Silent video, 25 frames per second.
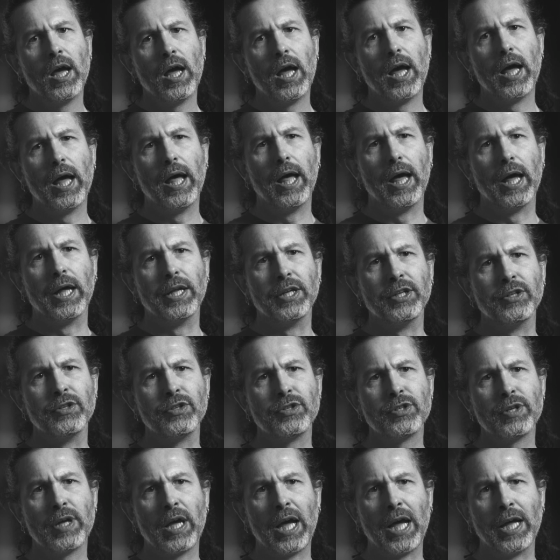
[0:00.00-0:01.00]

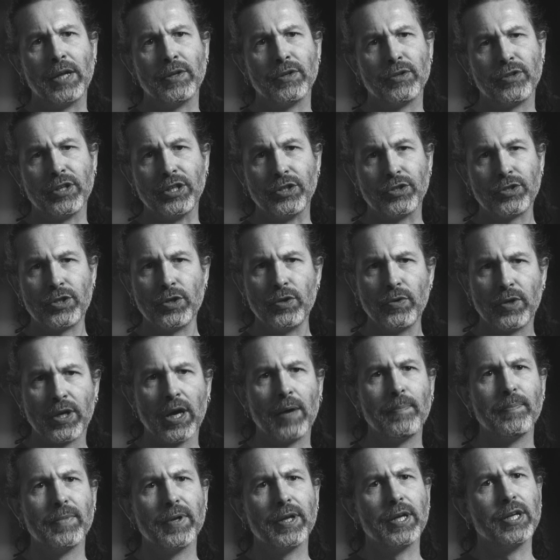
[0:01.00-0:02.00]
And these two
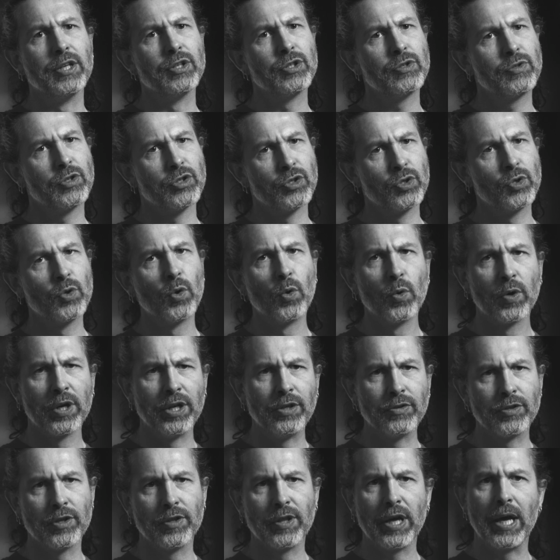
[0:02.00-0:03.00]
companies, just
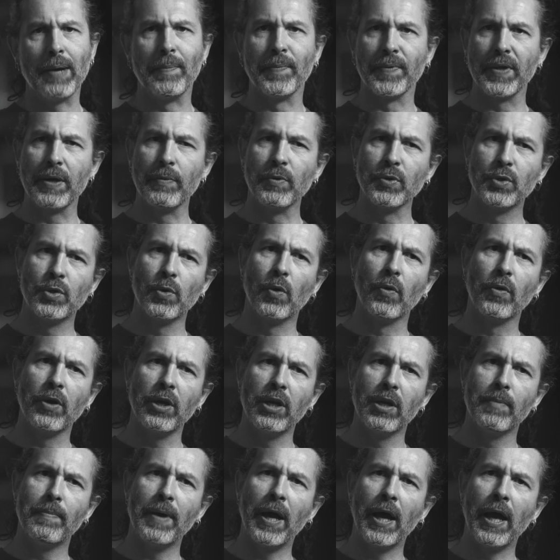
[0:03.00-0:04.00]
talking to them, they were
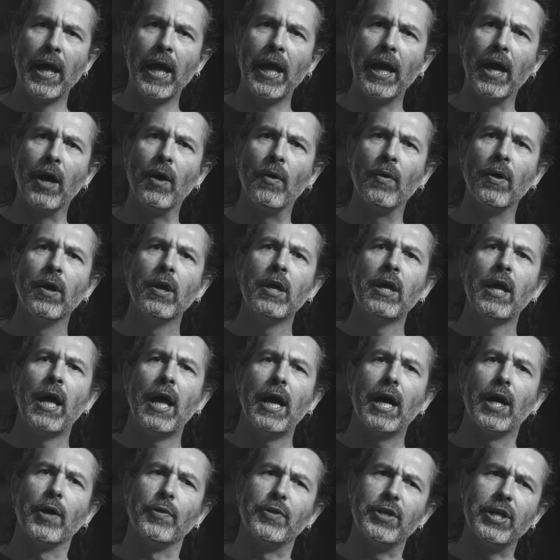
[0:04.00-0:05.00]
talking about how
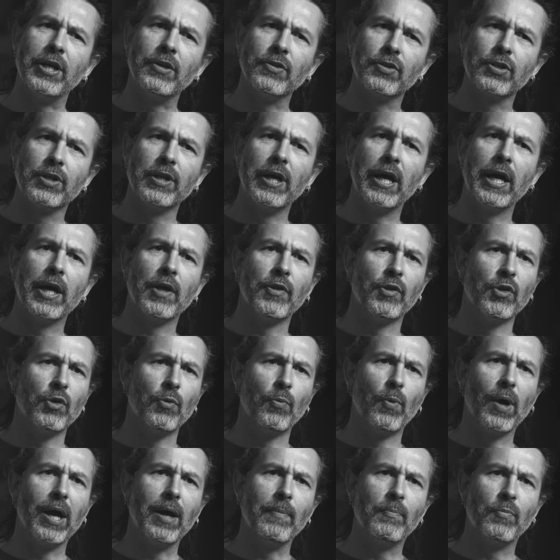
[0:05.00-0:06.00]
the internet and the
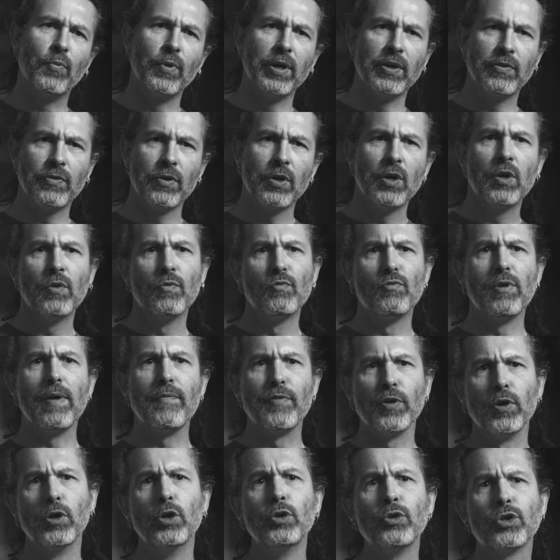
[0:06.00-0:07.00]
web would
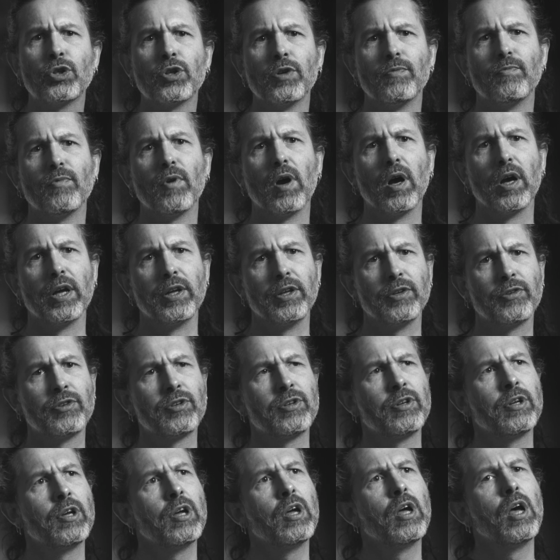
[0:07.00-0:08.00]

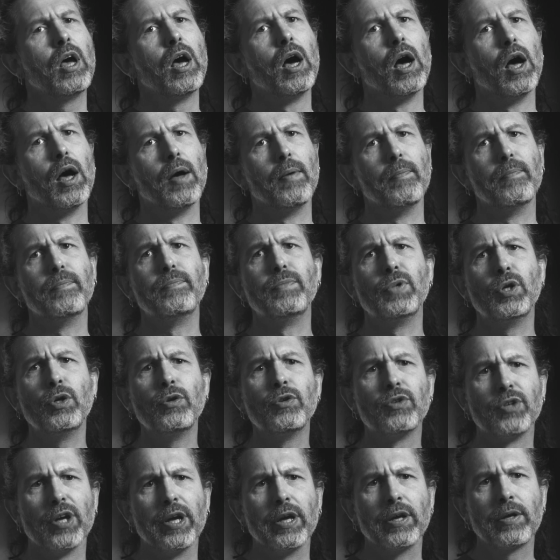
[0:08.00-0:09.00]
revolutionise
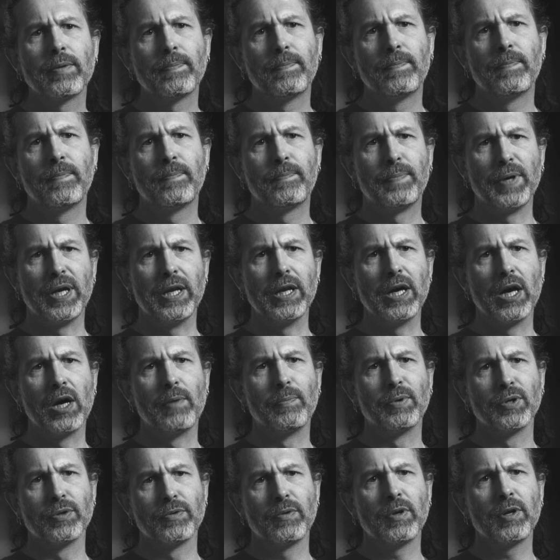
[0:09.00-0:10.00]
music,
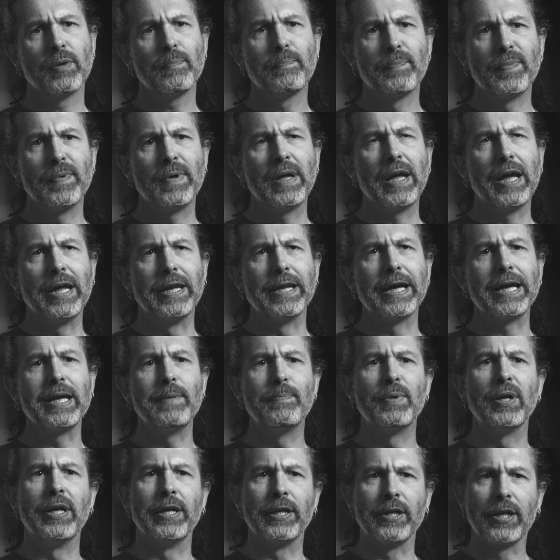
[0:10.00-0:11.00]

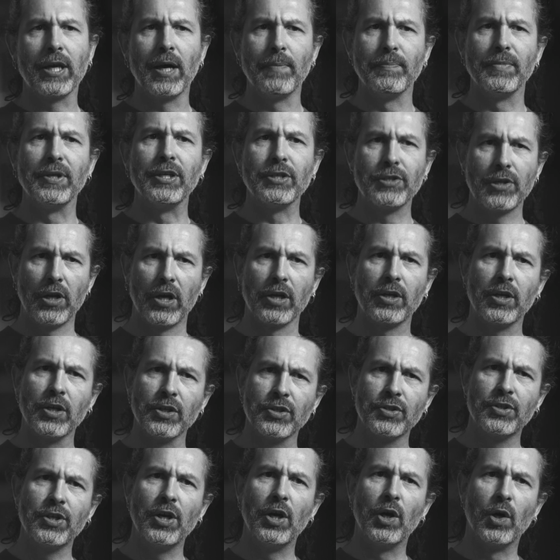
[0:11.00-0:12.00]
enabling companies like
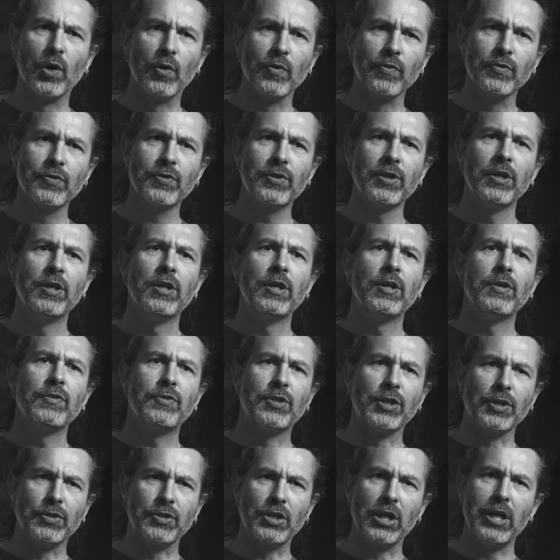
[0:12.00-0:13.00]
ourselves
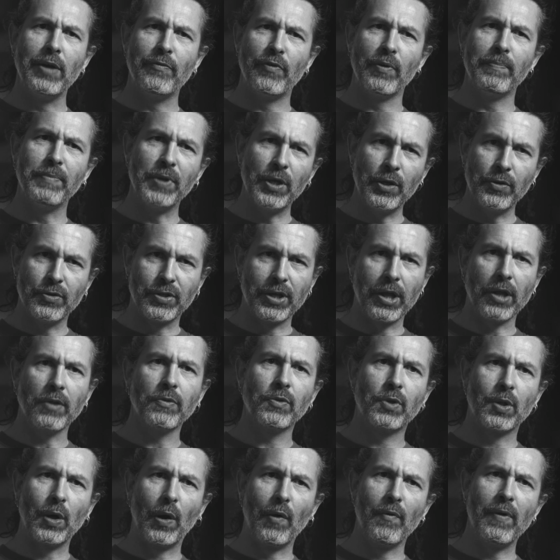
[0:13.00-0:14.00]
to deliver
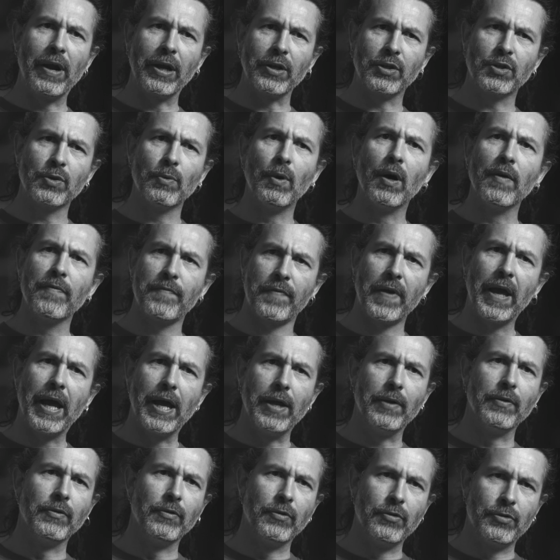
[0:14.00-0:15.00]
music direct to our
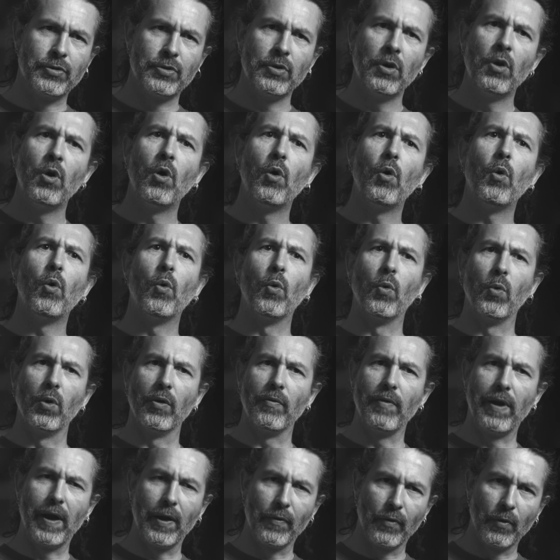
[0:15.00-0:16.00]
fans all
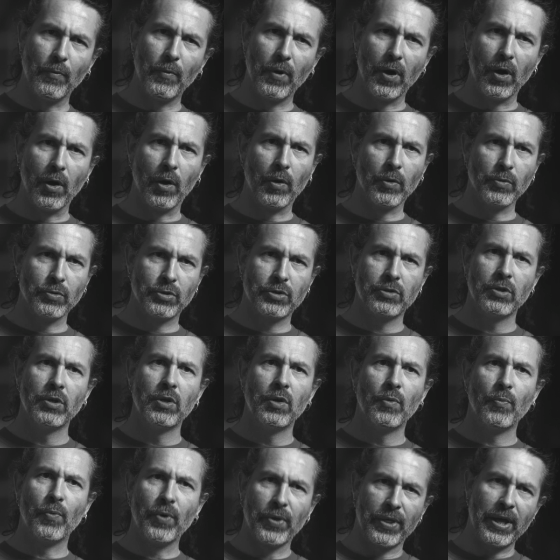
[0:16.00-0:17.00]
around the world
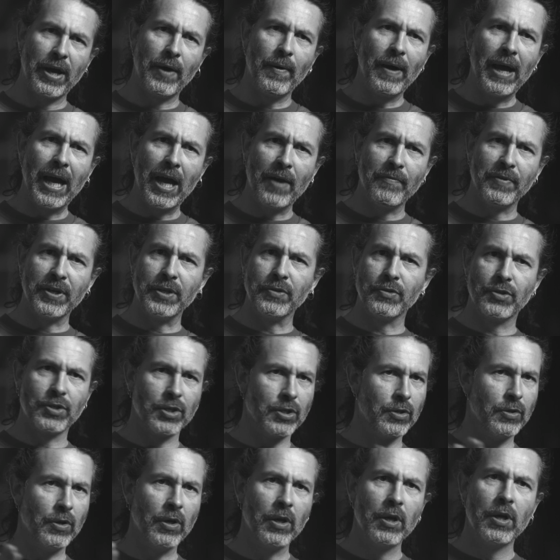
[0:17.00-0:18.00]
without having
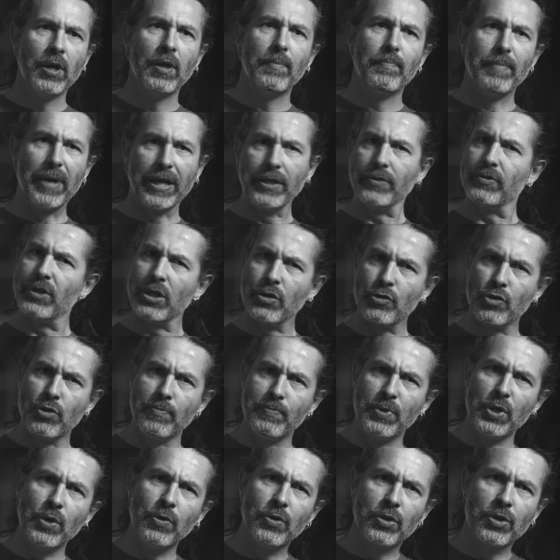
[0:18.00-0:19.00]
to make
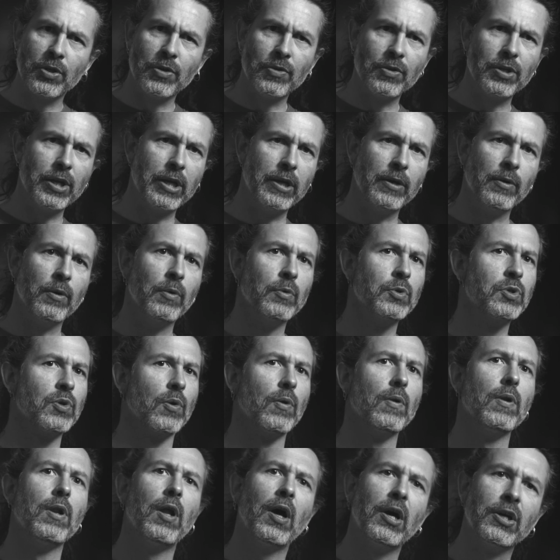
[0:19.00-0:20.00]
distribution deals
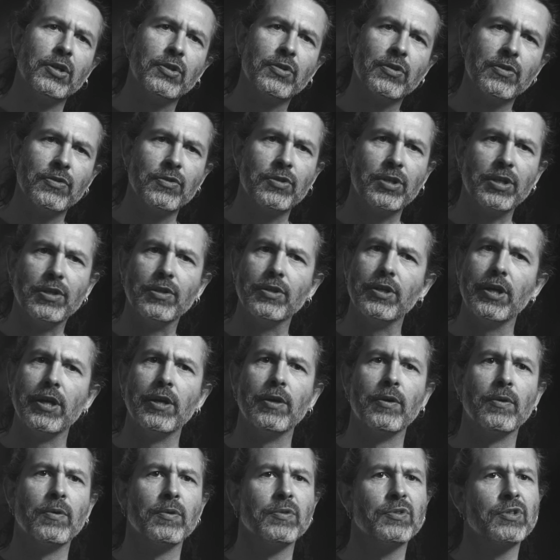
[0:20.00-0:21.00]
or licensing
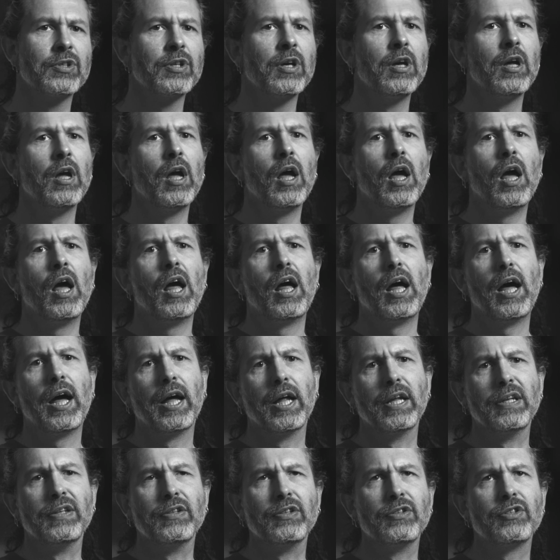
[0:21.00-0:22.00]
deals.
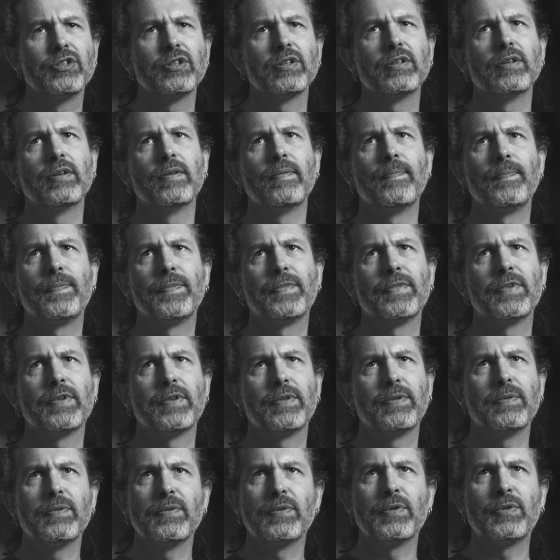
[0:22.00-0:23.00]
And
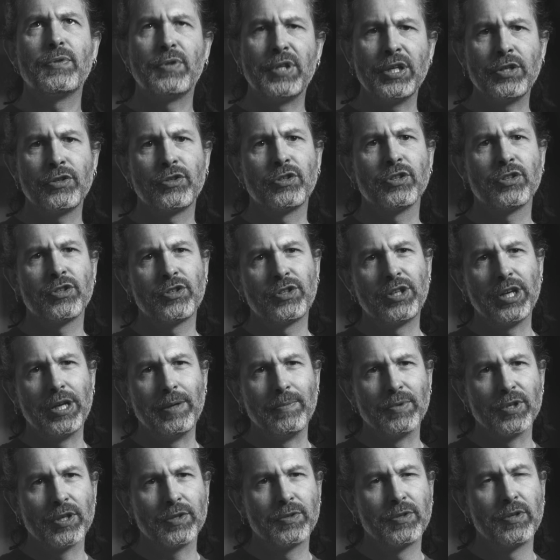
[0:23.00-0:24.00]
this just
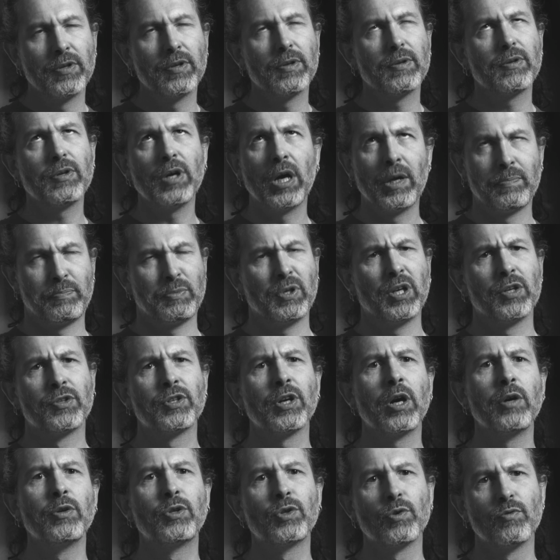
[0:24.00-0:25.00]
seemed a
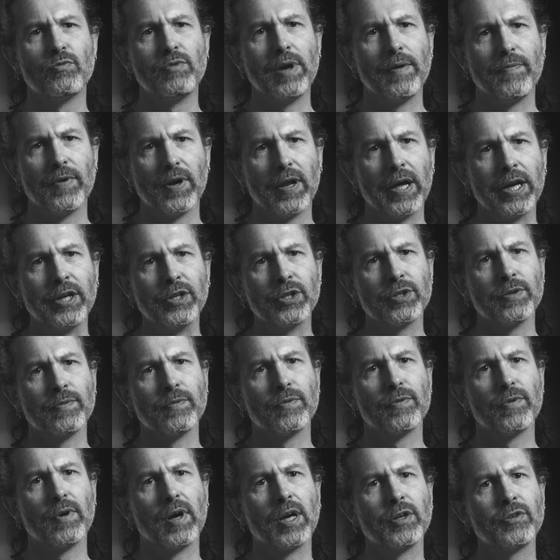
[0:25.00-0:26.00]
total revelation
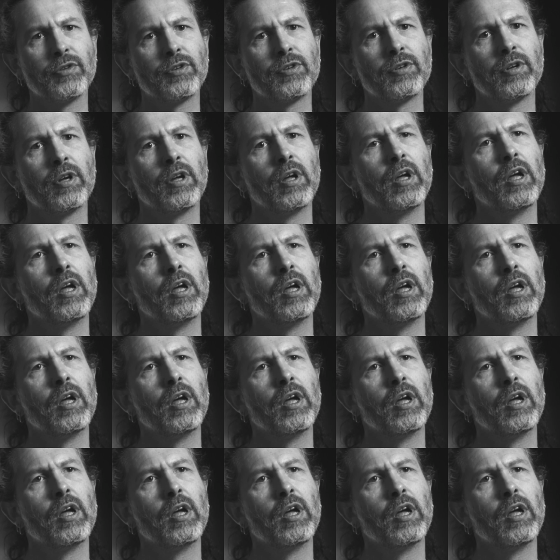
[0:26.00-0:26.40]
for us.